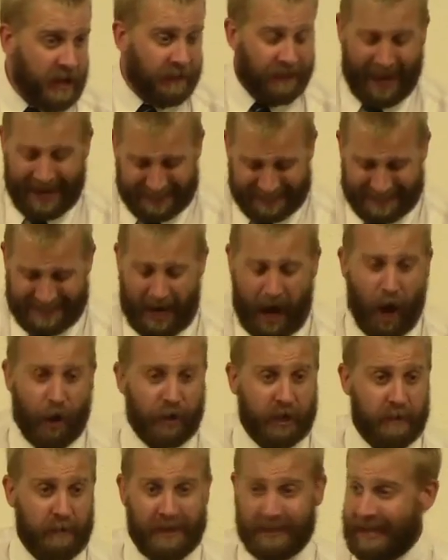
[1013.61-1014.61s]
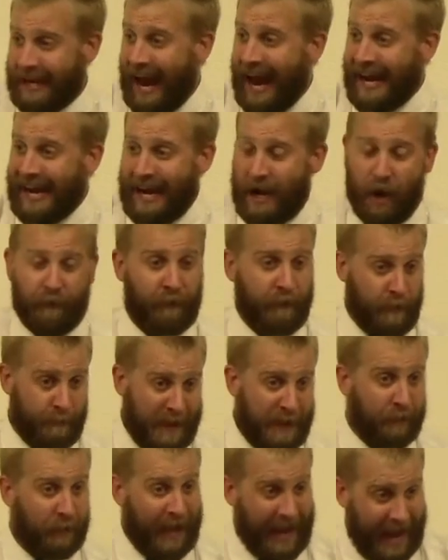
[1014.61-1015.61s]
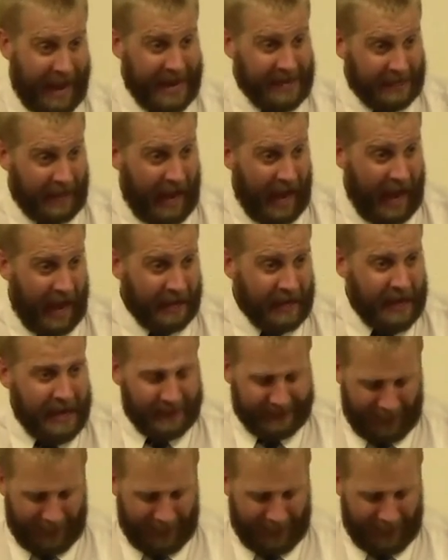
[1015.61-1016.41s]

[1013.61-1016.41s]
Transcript: That's the argument that I hear from the people that hate God,